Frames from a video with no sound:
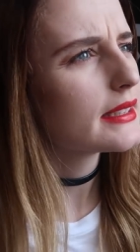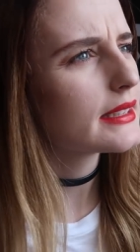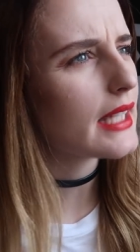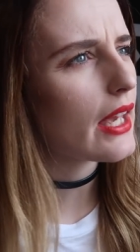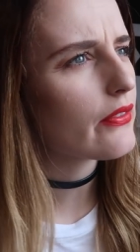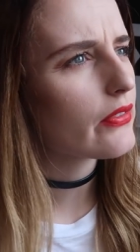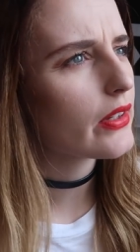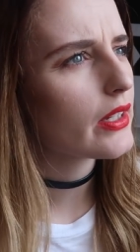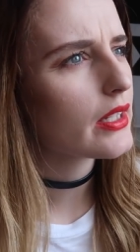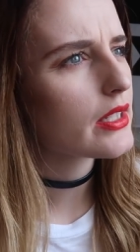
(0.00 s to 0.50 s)

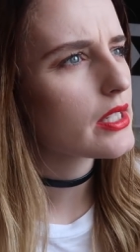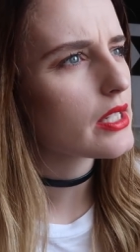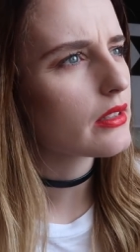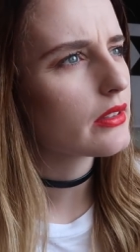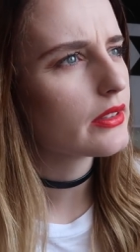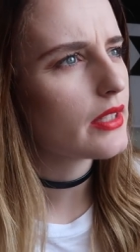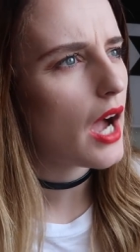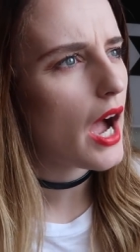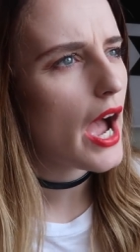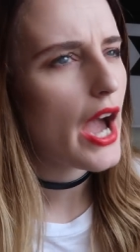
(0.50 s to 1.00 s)
7 till
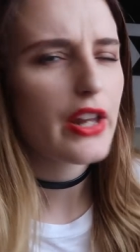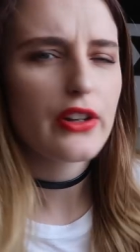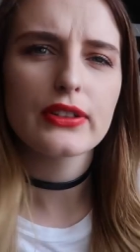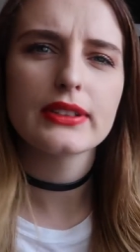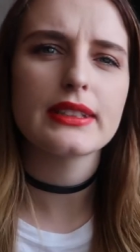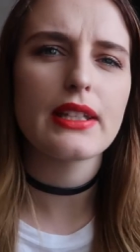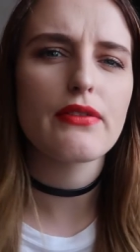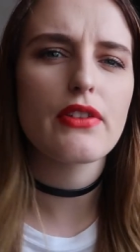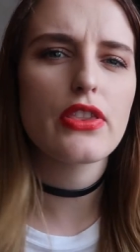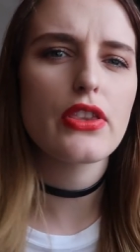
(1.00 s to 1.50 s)
9 or
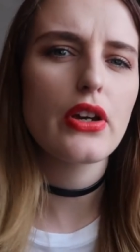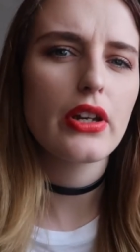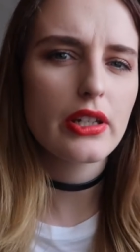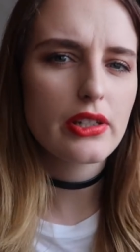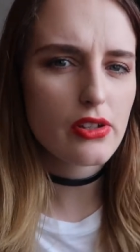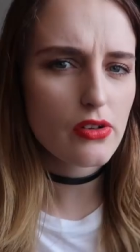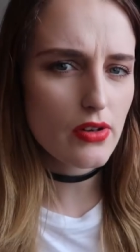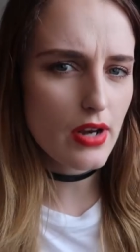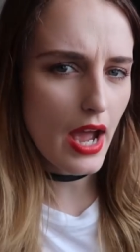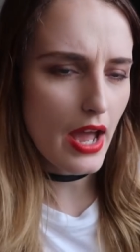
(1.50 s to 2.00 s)
7:30
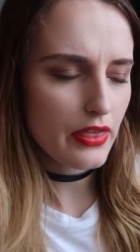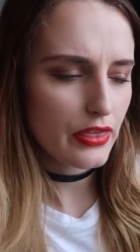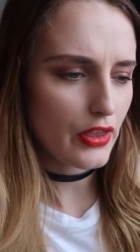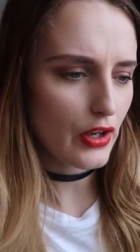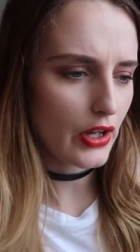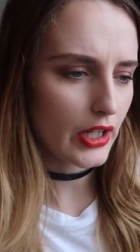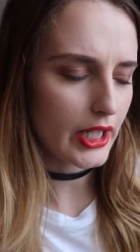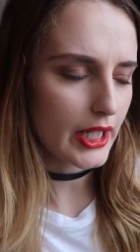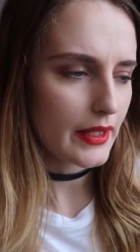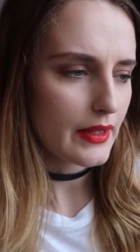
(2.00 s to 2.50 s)
till
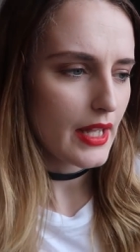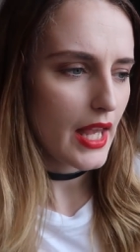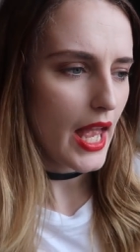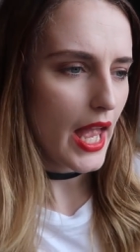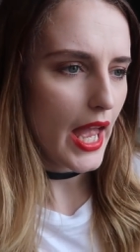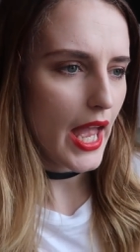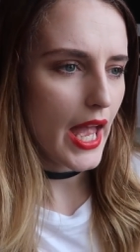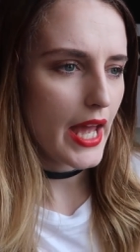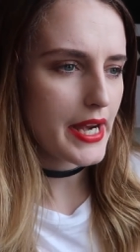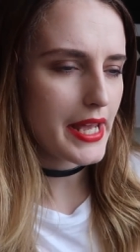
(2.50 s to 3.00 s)
9:30.
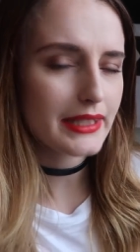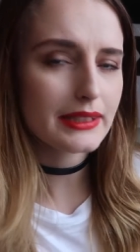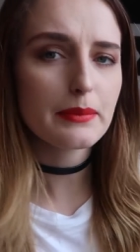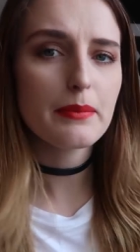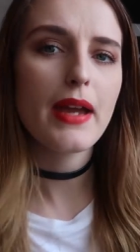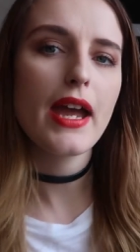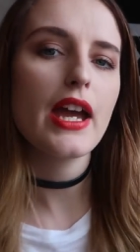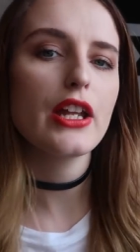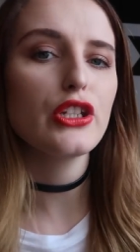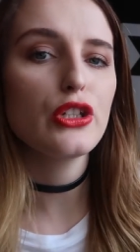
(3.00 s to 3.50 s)
And as a
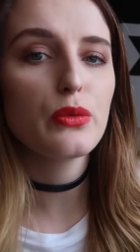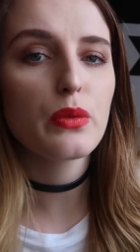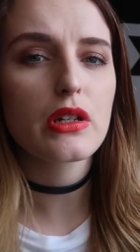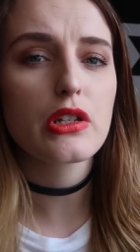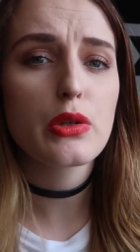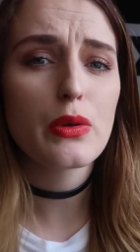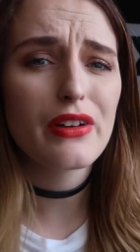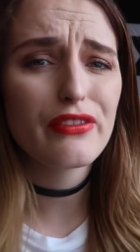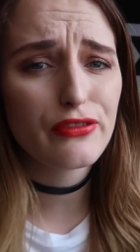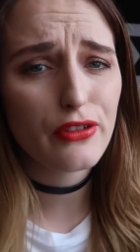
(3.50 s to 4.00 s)
man, you
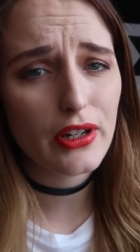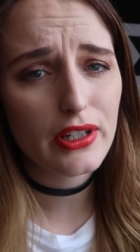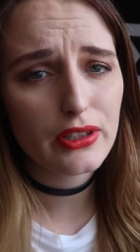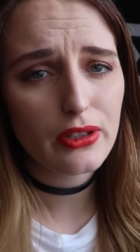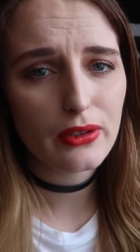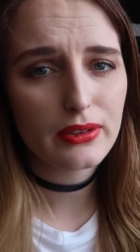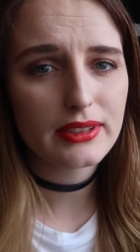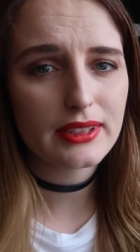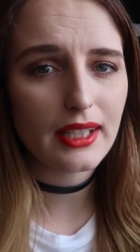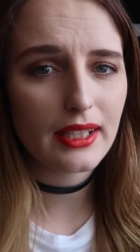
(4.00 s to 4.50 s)
want to avoid
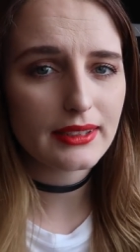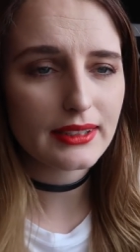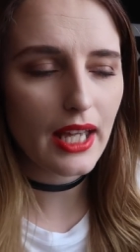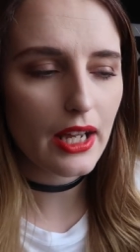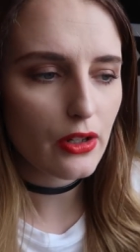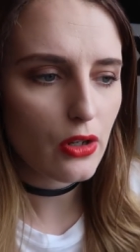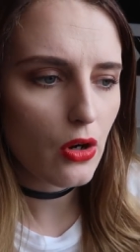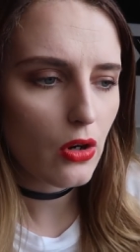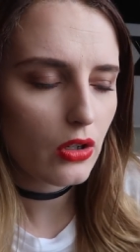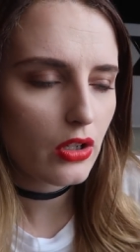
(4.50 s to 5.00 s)
those things
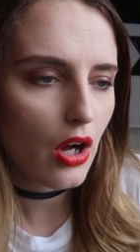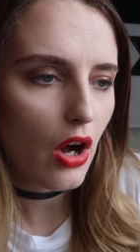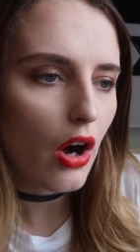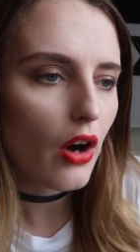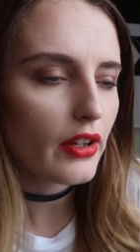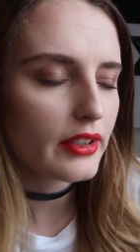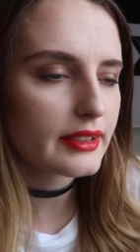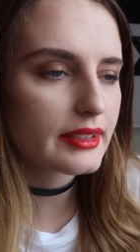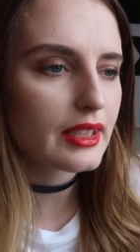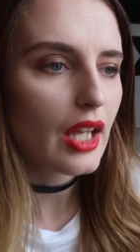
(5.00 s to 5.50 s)
at all
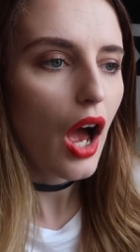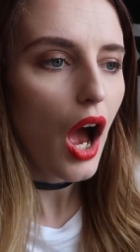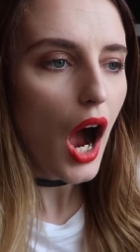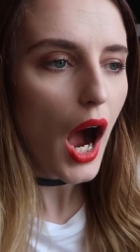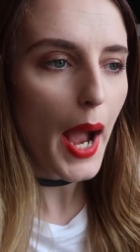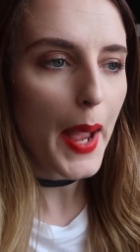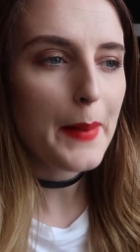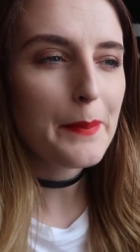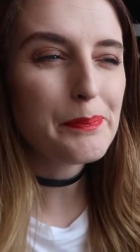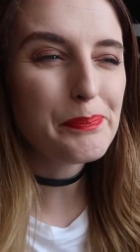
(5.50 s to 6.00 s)
costs.
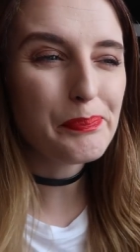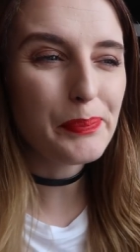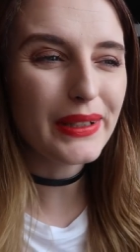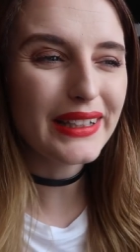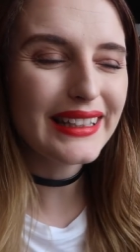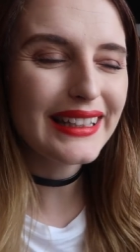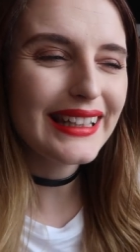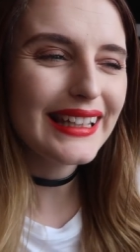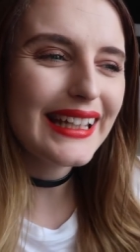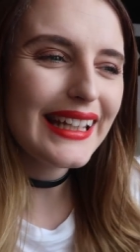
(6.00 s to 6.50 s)
I
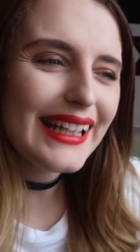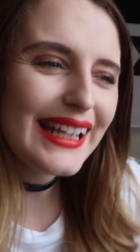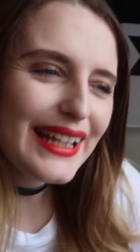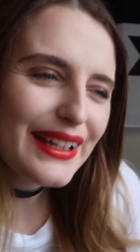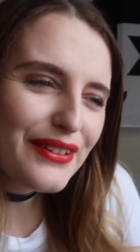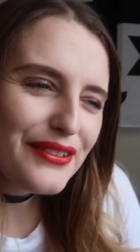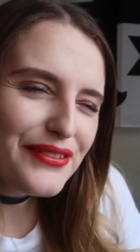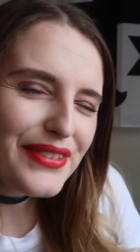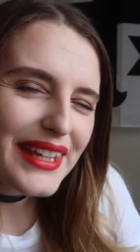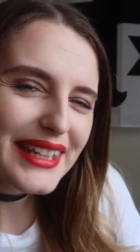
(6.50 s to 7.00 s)

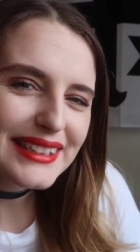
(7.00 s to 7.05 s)
believe